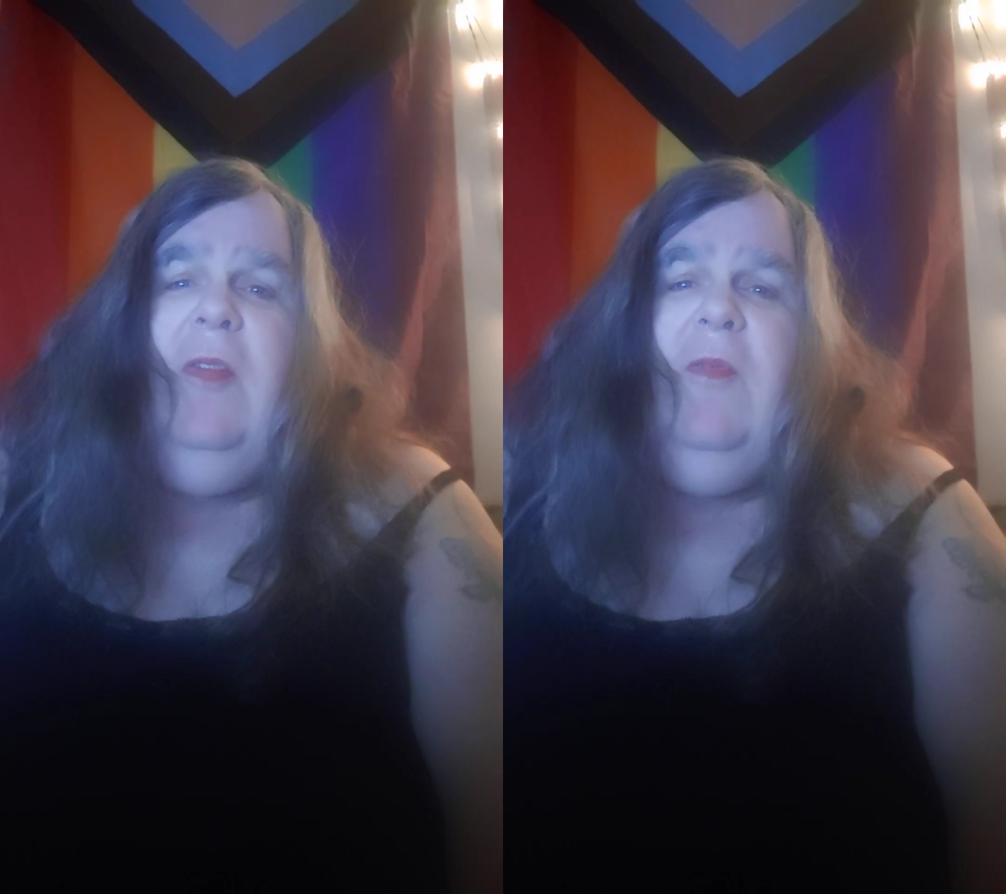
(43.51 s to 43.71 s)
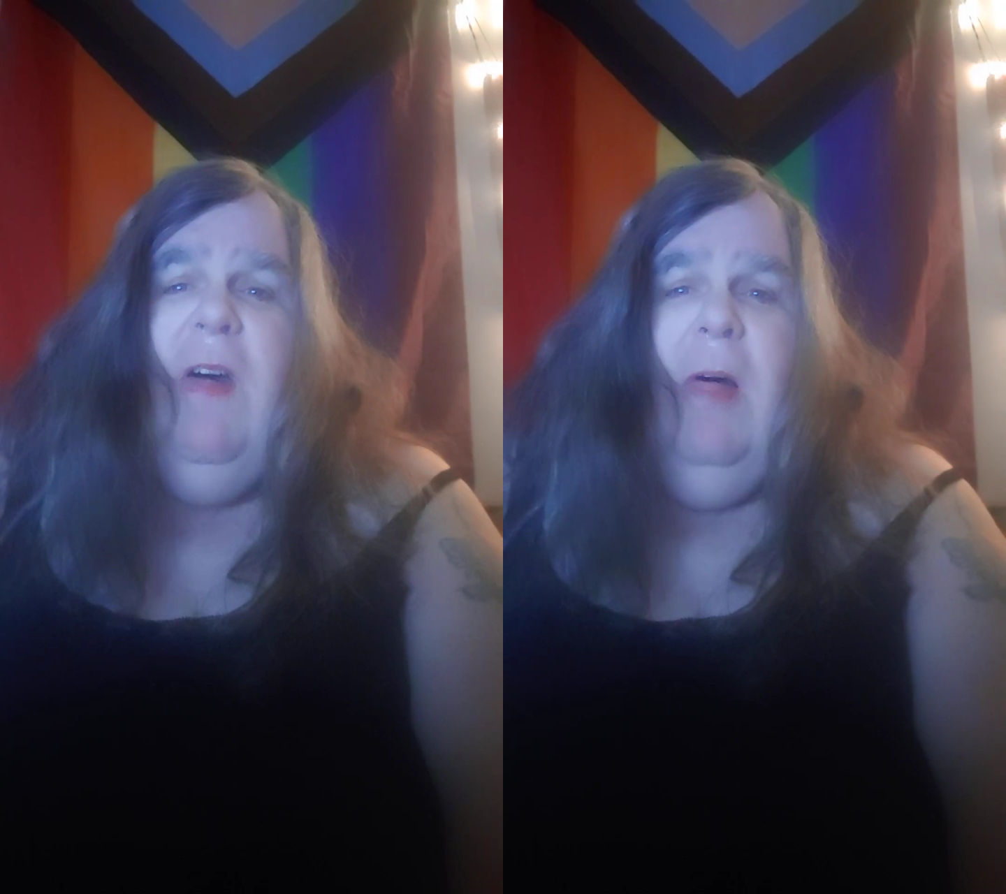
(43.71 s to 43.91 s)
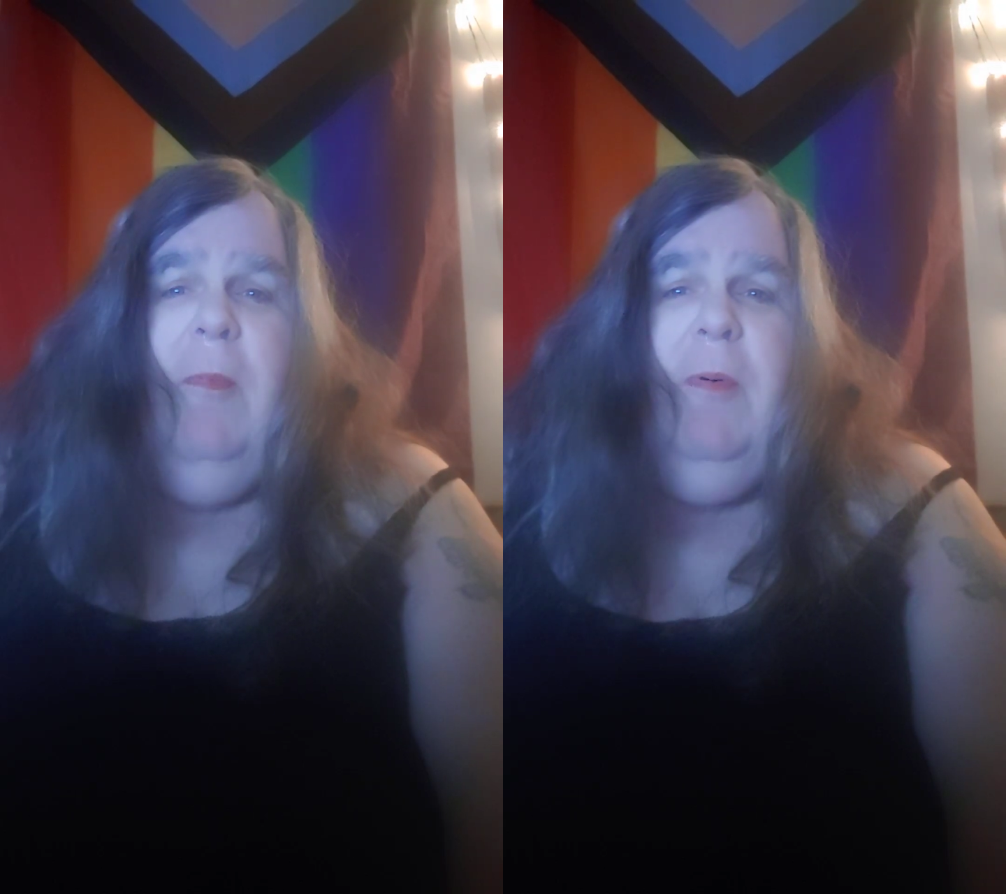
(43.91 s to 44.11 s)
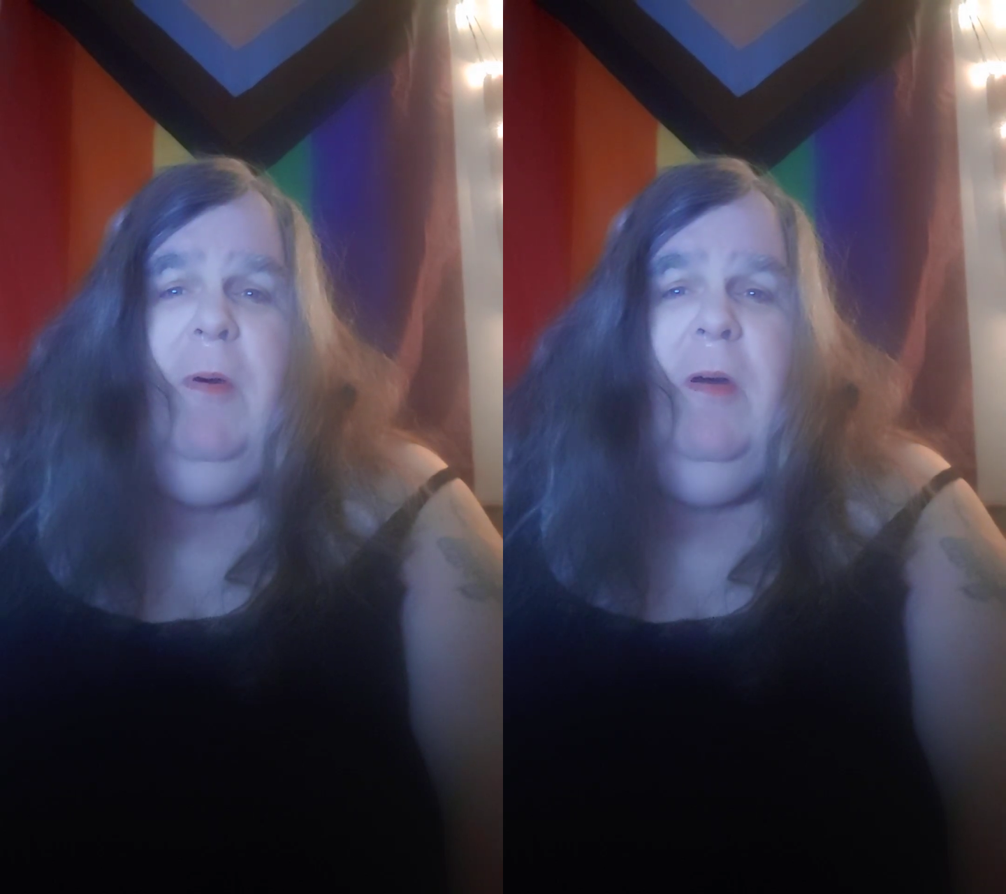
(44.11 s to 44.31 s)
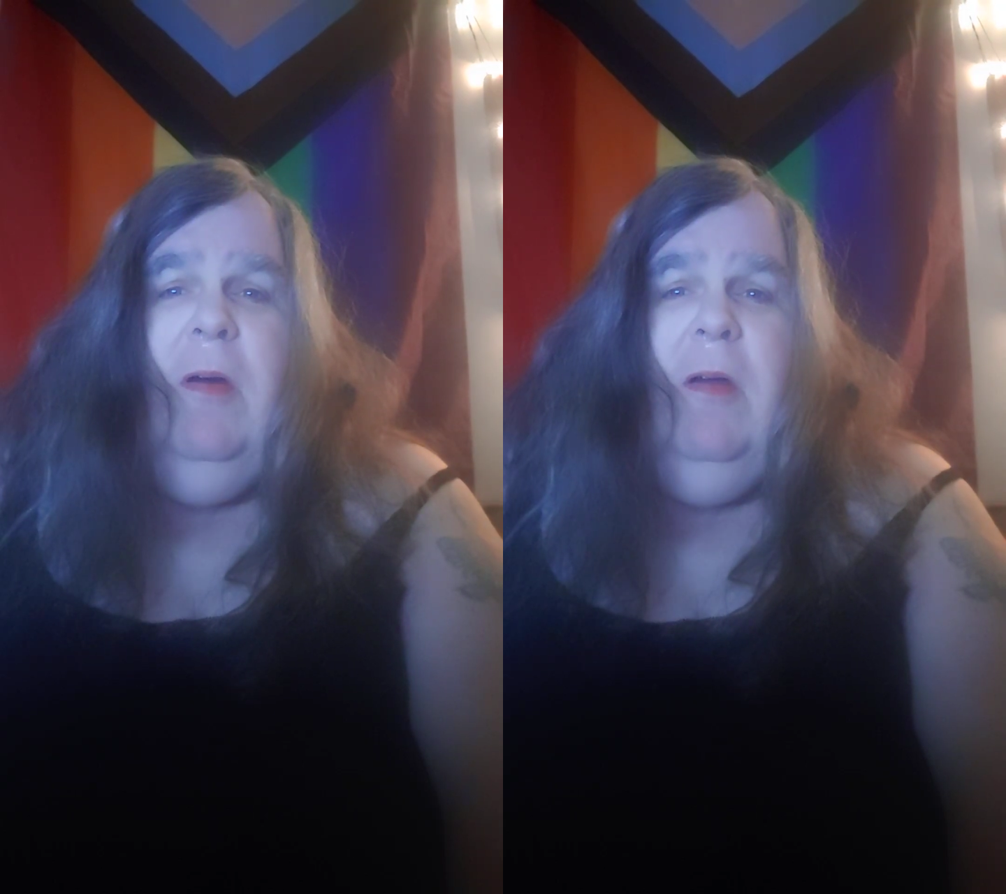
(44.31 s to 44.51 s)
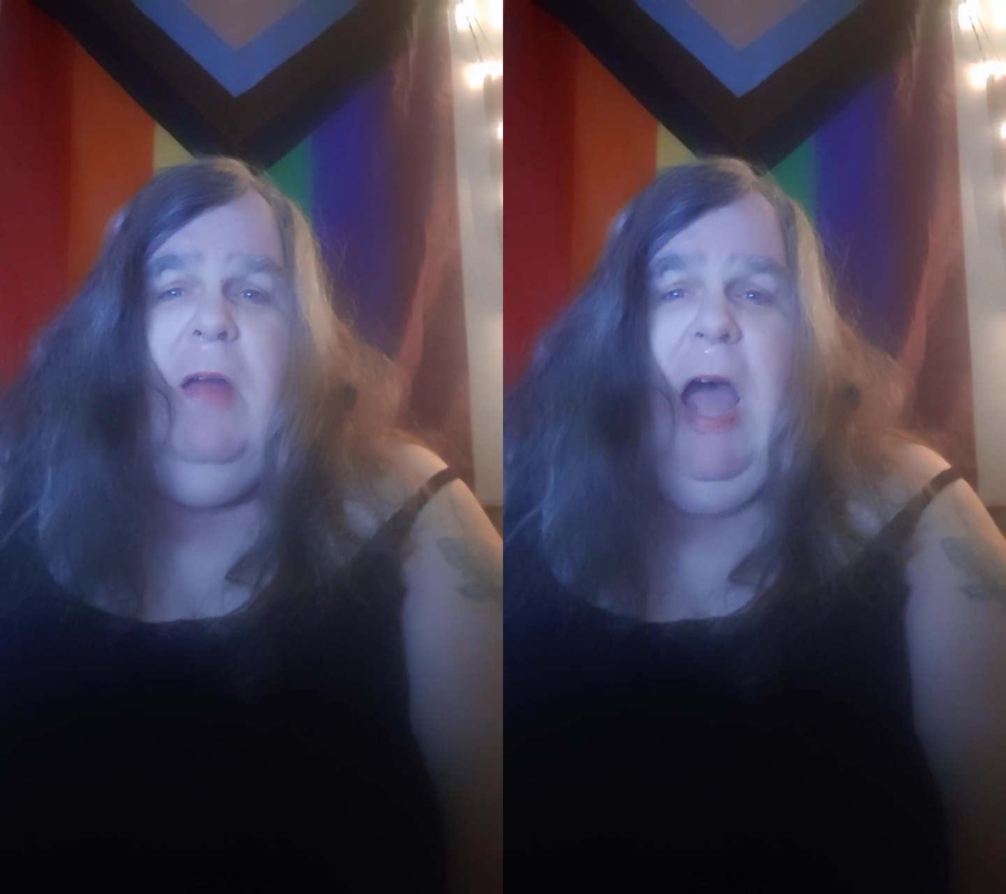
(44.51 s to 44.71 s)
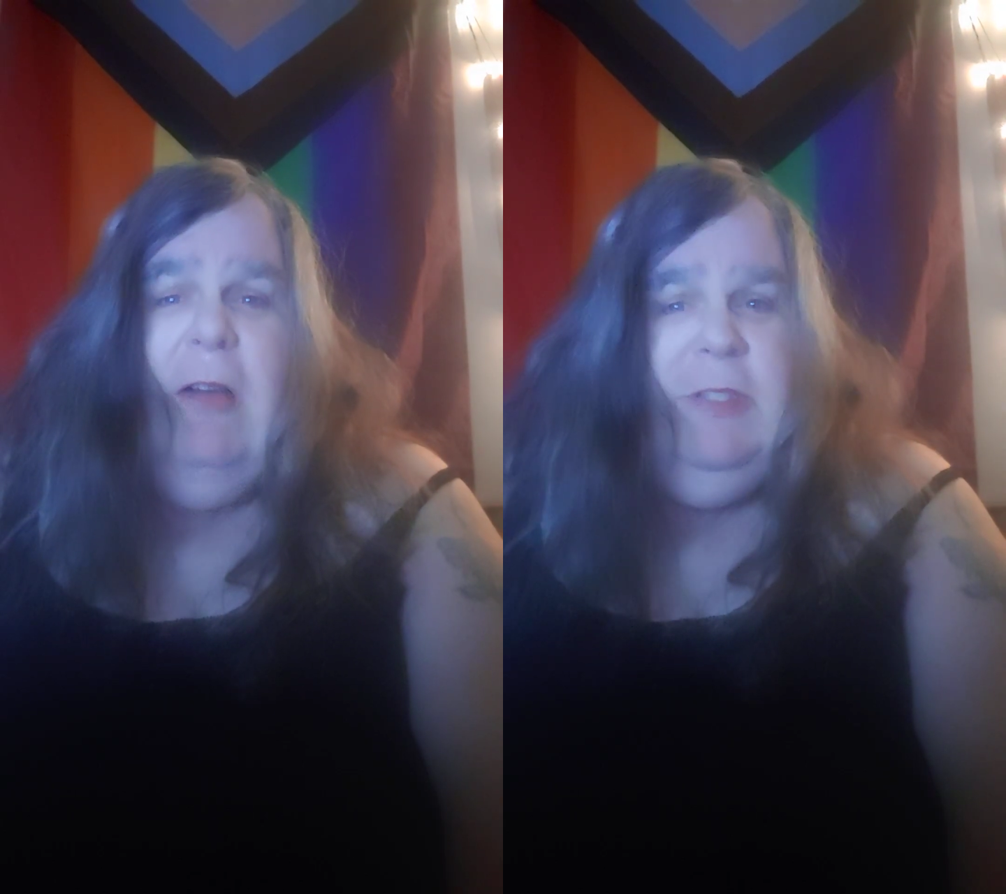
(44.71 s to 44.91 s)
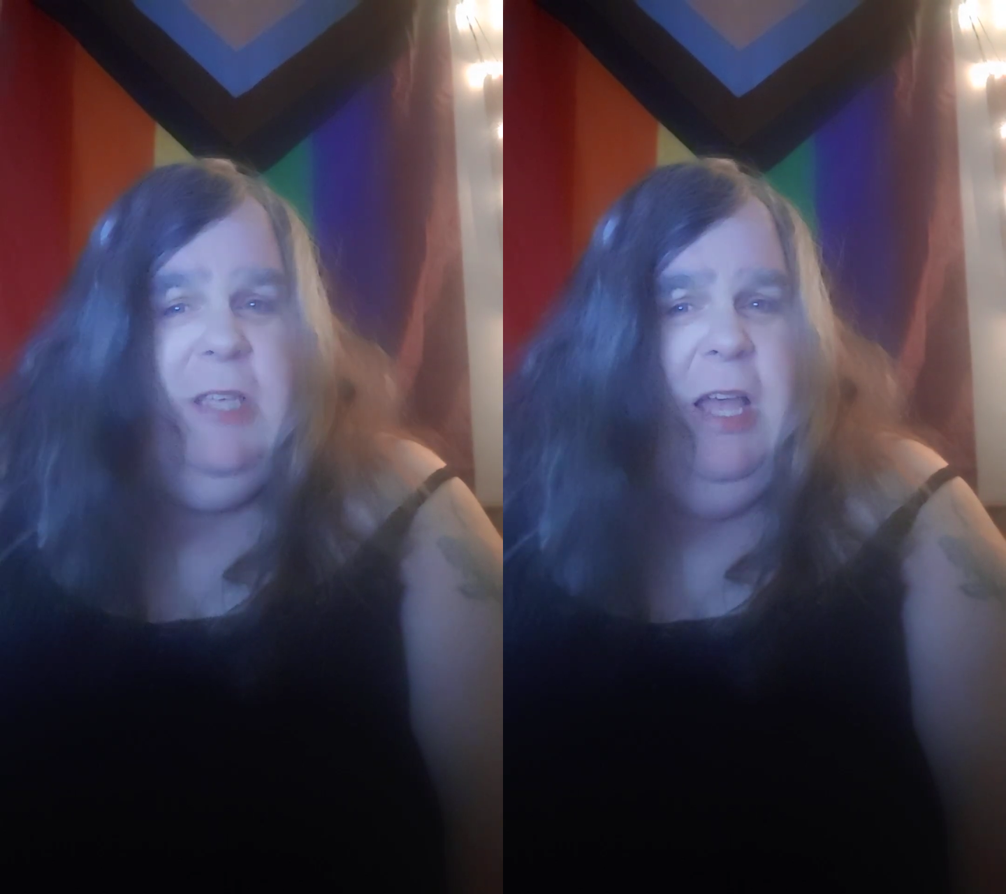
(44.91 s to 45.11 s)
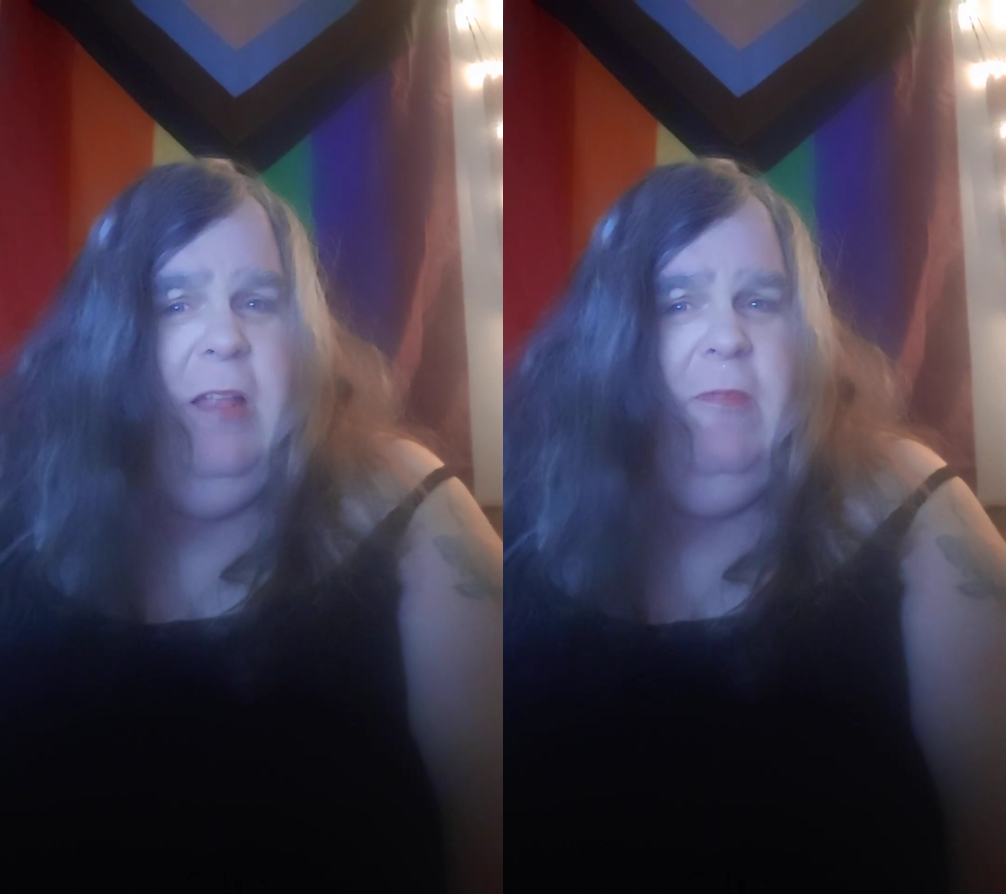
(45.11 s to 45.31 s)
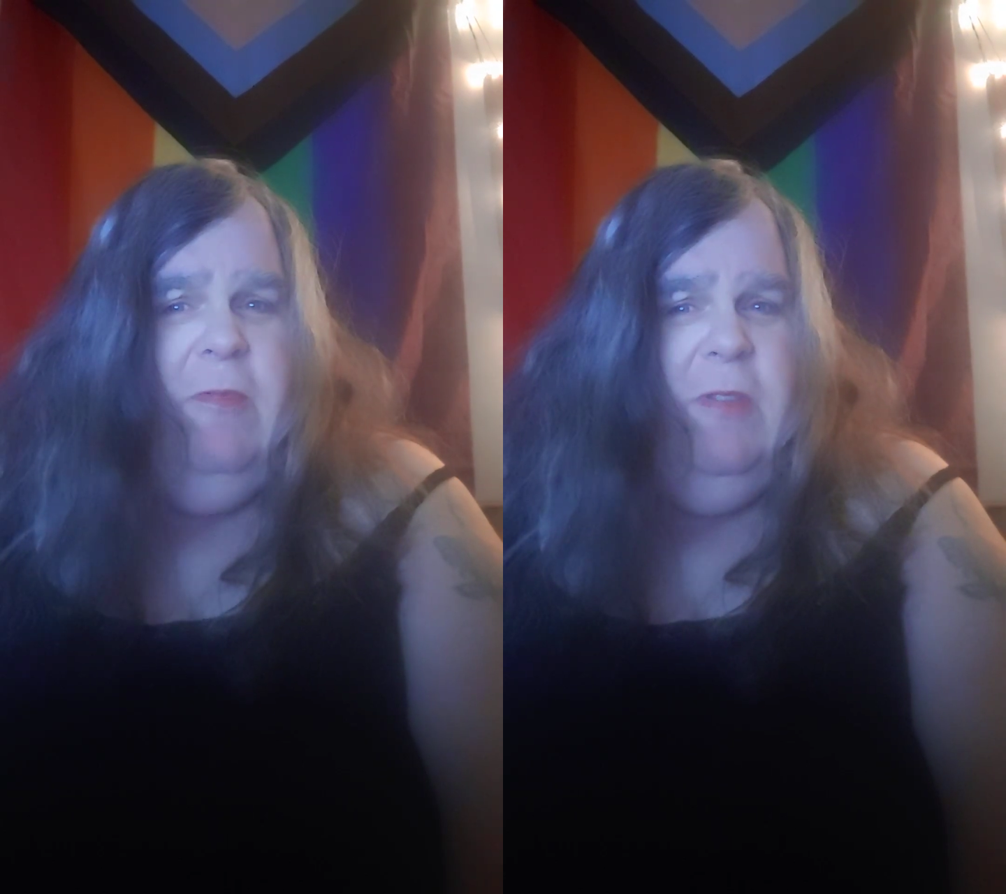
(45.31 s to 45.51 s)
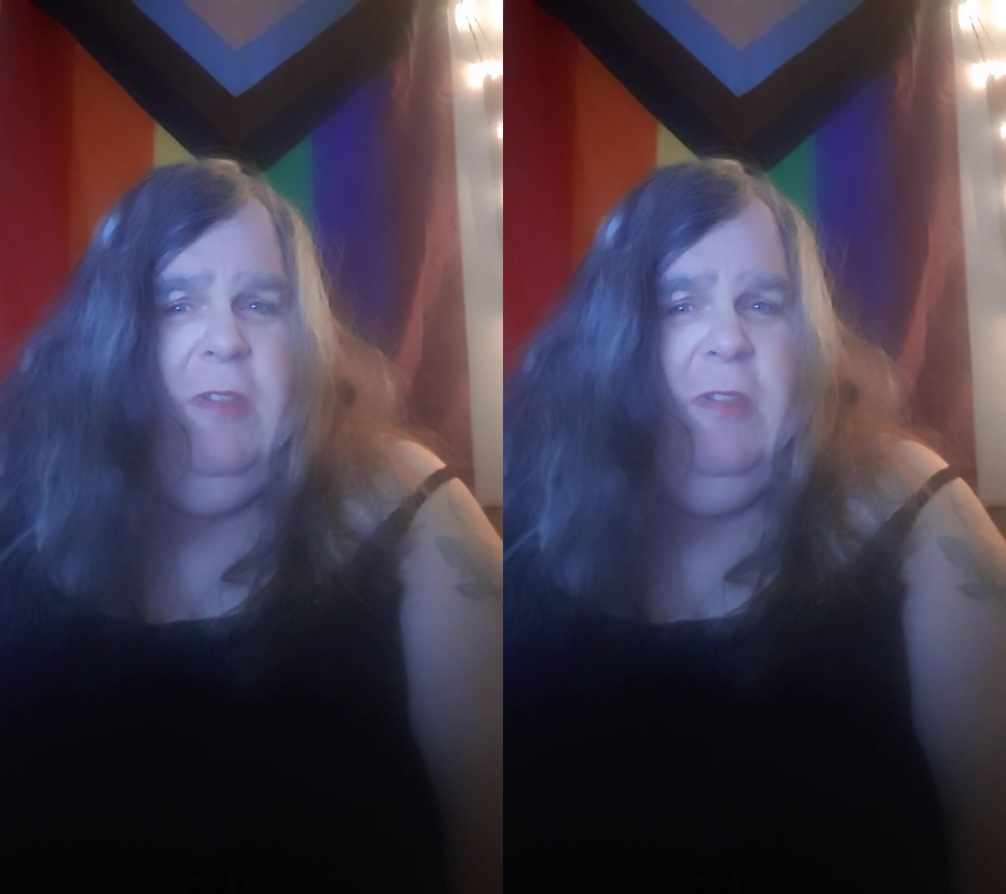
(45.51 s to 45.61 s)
develop outside of